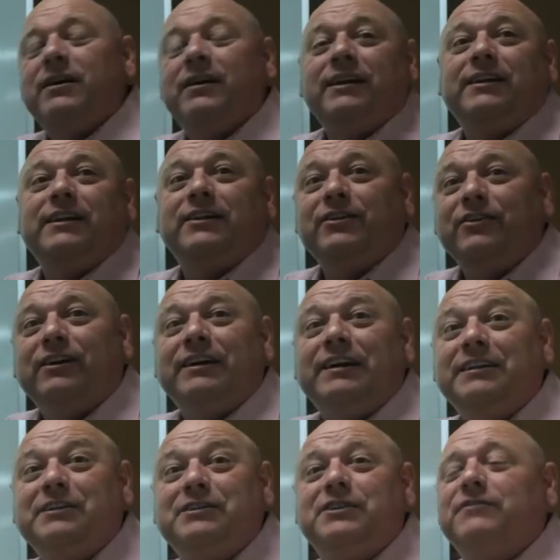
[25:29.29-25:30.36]
You're going to get. You're going
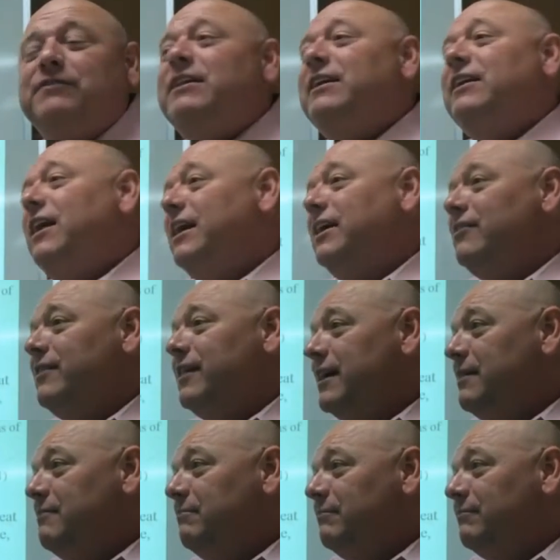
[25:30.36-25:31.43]
to get. If you didn't like your
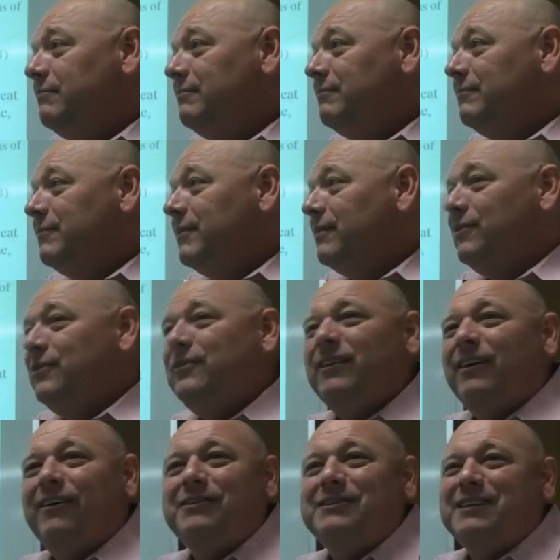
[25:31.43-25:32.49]
name,
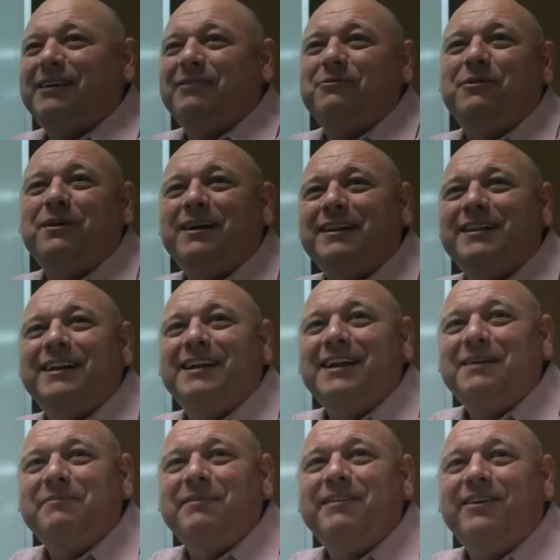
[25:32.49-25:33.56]
you always like, why did they
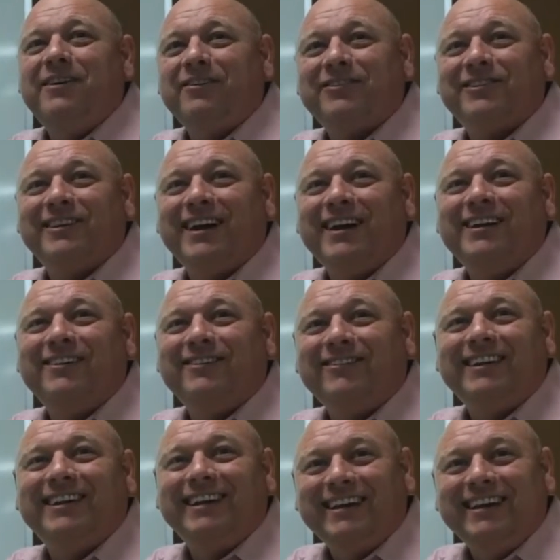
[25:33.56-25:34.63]
name me Nelson? I
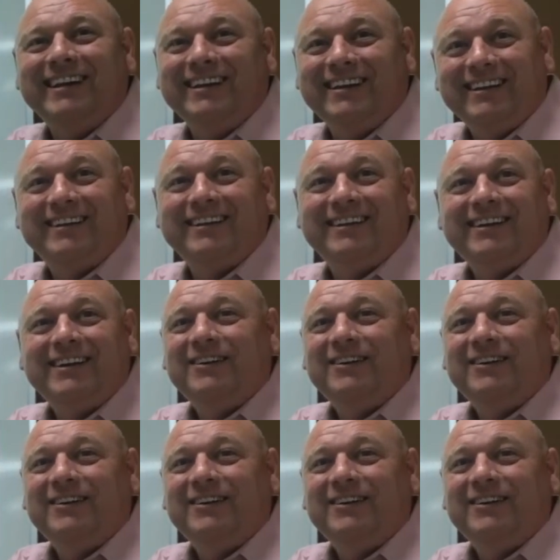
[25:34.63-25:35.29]
don't get it.